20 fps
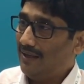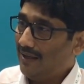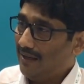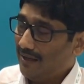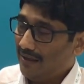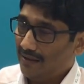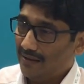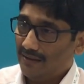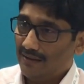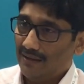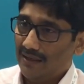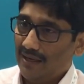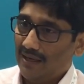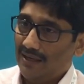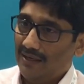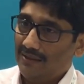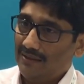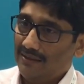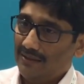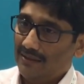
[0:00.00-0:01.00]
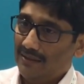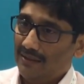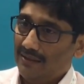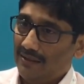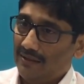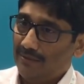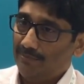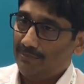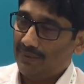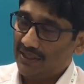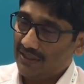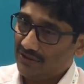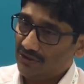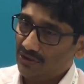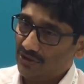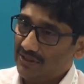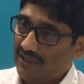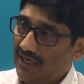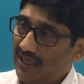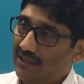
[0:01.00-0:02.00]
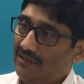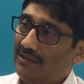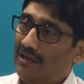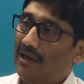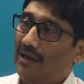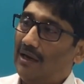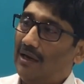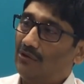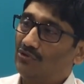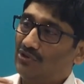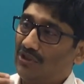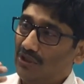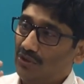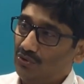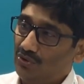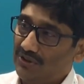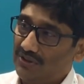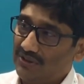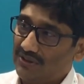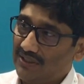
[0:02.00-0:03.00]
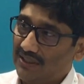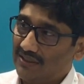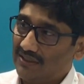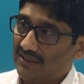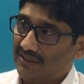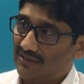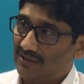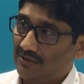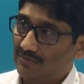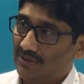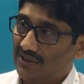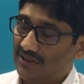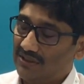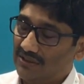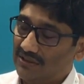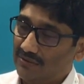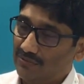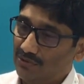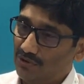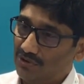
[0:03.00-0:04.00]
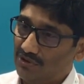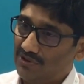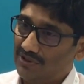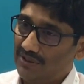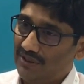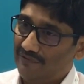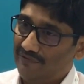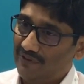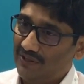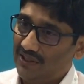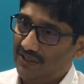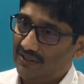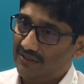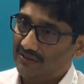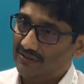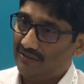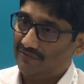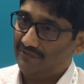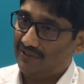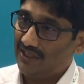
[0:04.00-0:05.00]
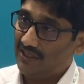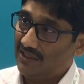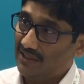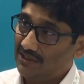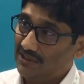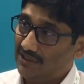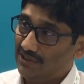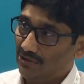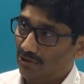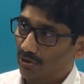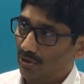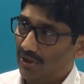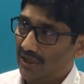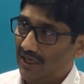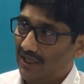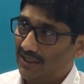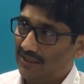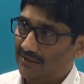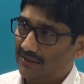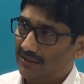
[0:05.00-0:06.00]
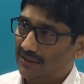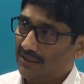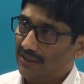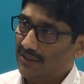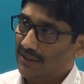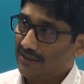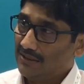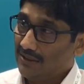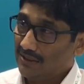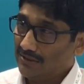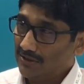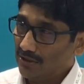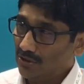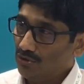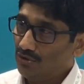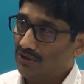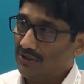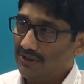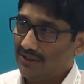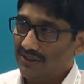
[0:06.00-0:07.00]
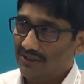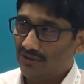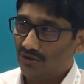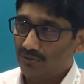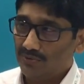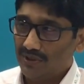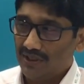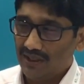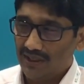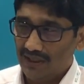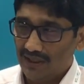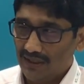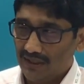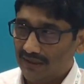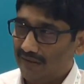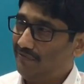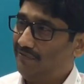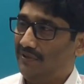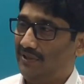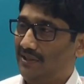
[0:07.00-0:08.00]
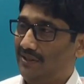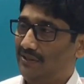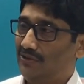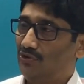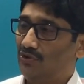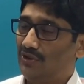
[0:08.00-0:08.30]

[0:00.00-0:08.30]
Yeah, and based on that, our solutions get customized. Suppose if it is very rich in chlorides, the solution needs to be a little different.